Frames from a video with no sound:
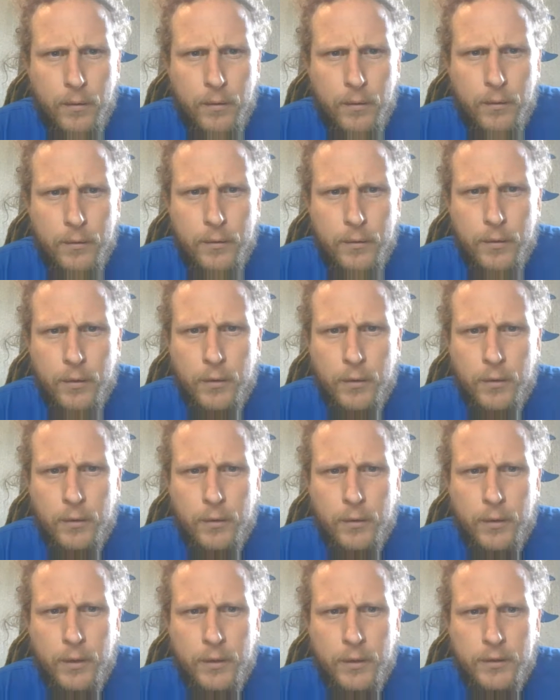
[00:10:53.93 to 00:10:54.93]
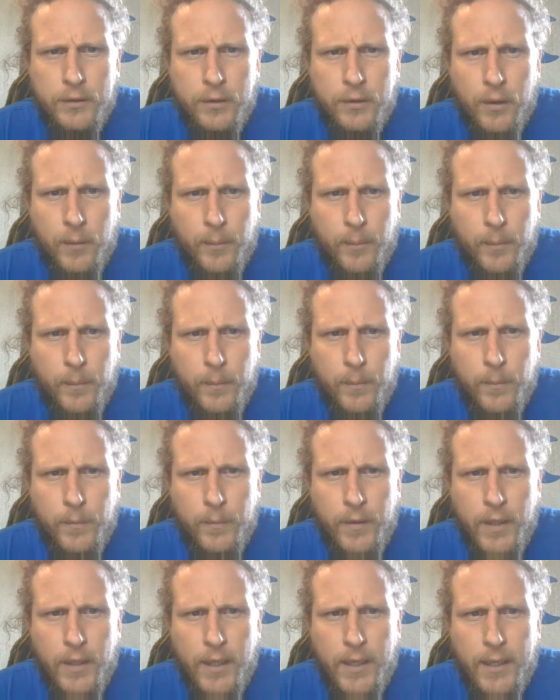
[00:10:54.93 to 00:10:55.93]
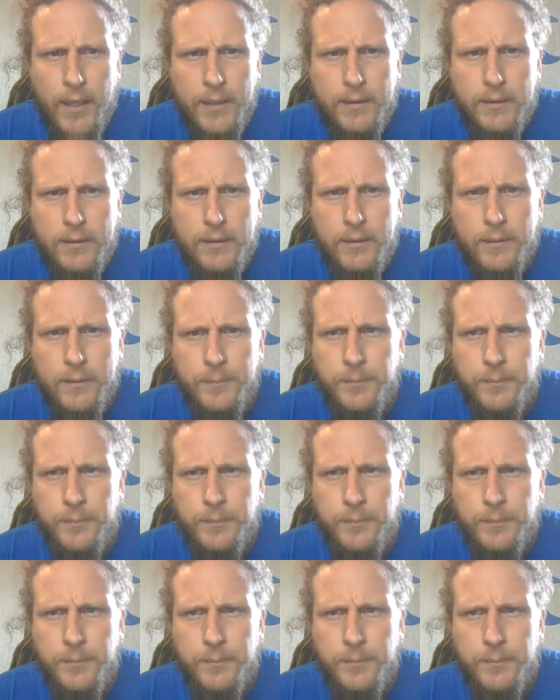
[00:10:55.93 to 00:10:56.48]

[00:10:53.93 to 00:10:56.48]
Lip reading: So we're gonna stop that.